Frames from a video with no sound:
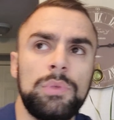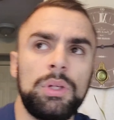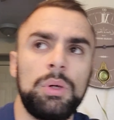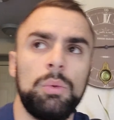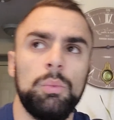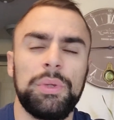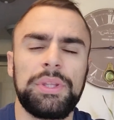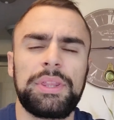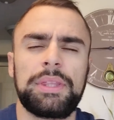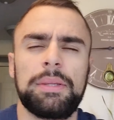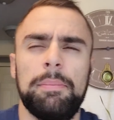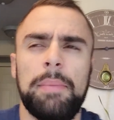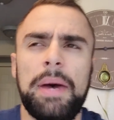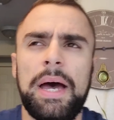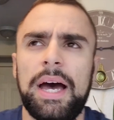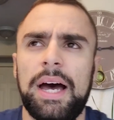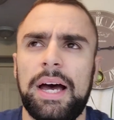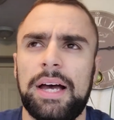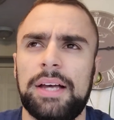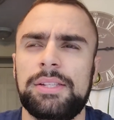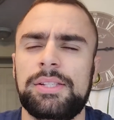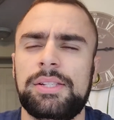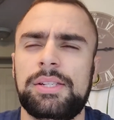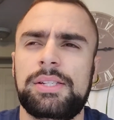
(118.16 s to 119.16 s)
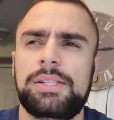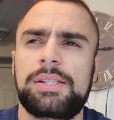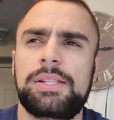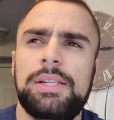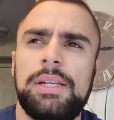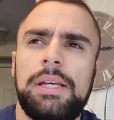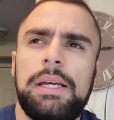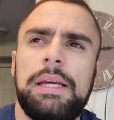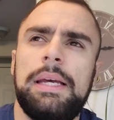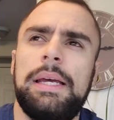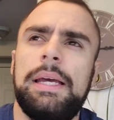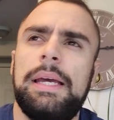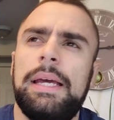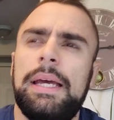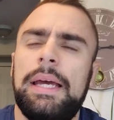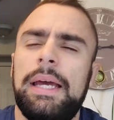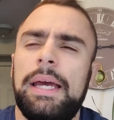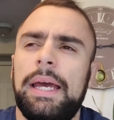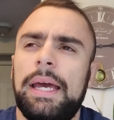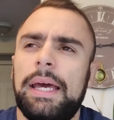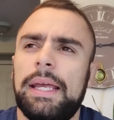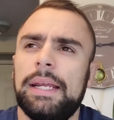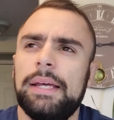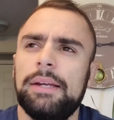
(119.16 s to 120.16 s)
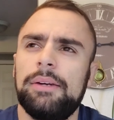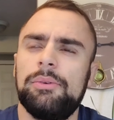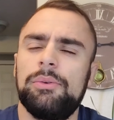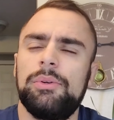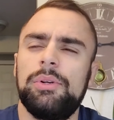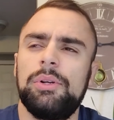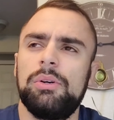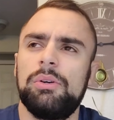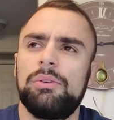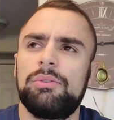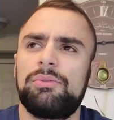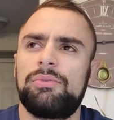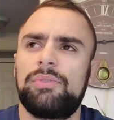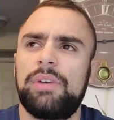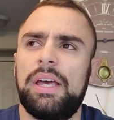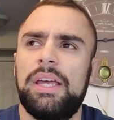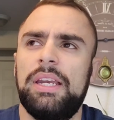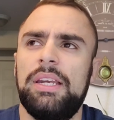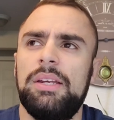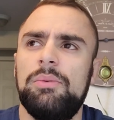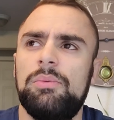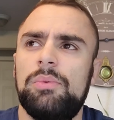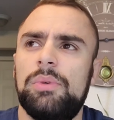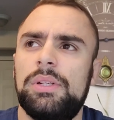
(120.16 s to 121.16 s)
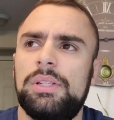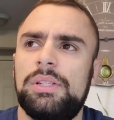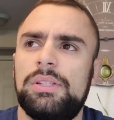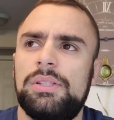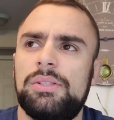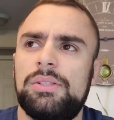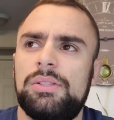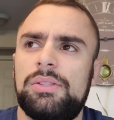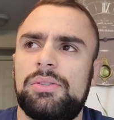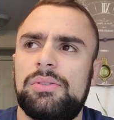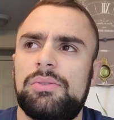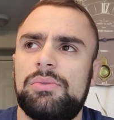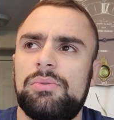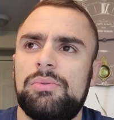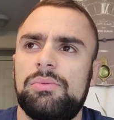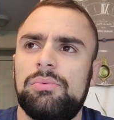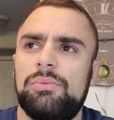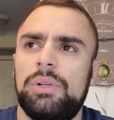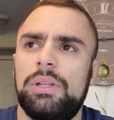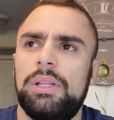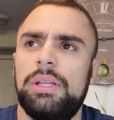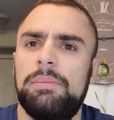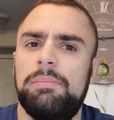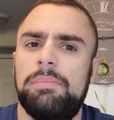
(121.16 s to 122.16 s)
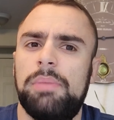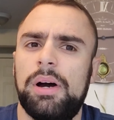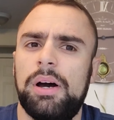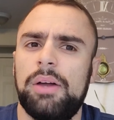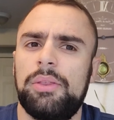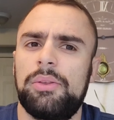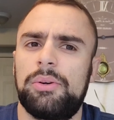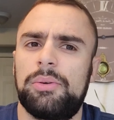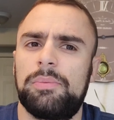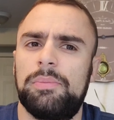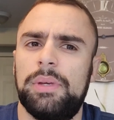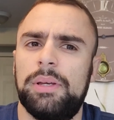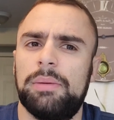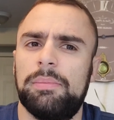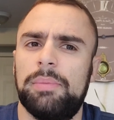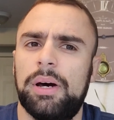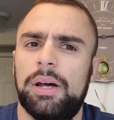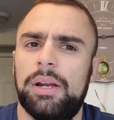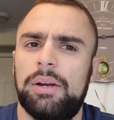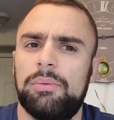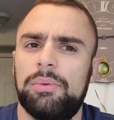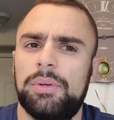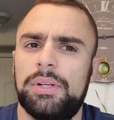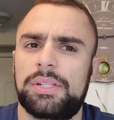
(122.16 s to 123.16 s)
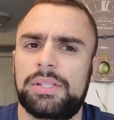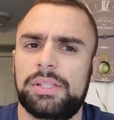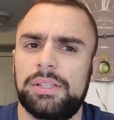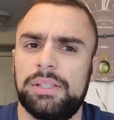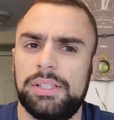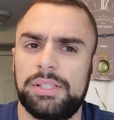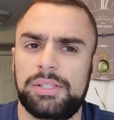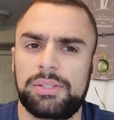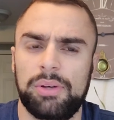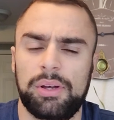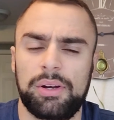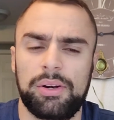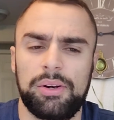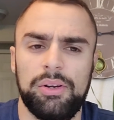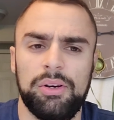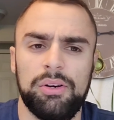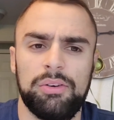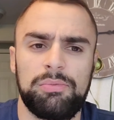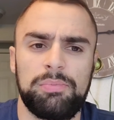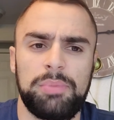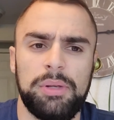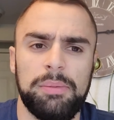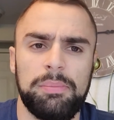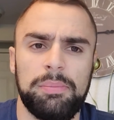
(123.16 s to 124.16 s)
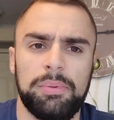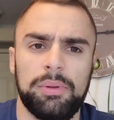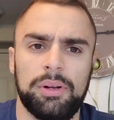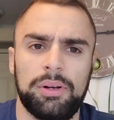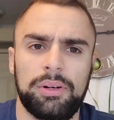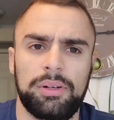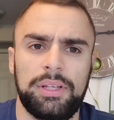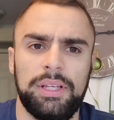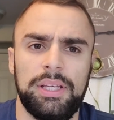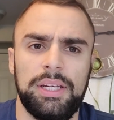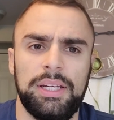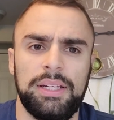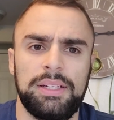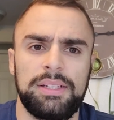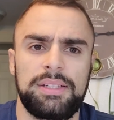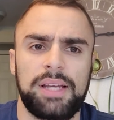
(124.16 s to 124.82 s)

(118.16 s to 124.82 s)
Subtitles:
with the masks, and I don't know if anyone's really bothered me about it recently. So I don't know if people are getting